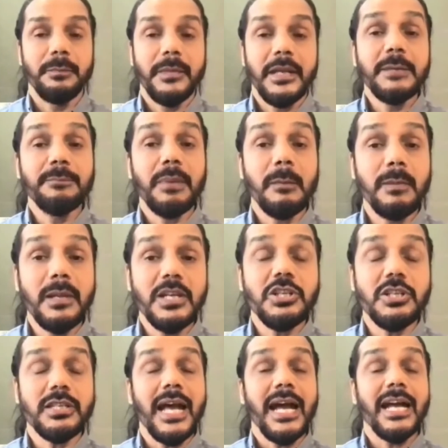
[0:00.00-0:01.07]
it
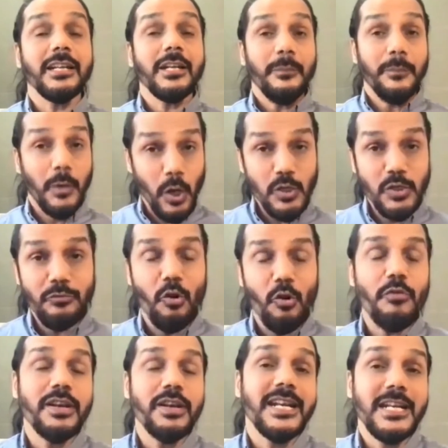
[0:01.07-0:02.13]
published that because of
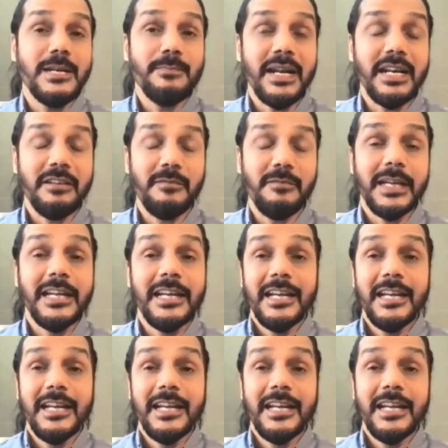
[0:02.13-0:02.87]
COVID-19 pandemic,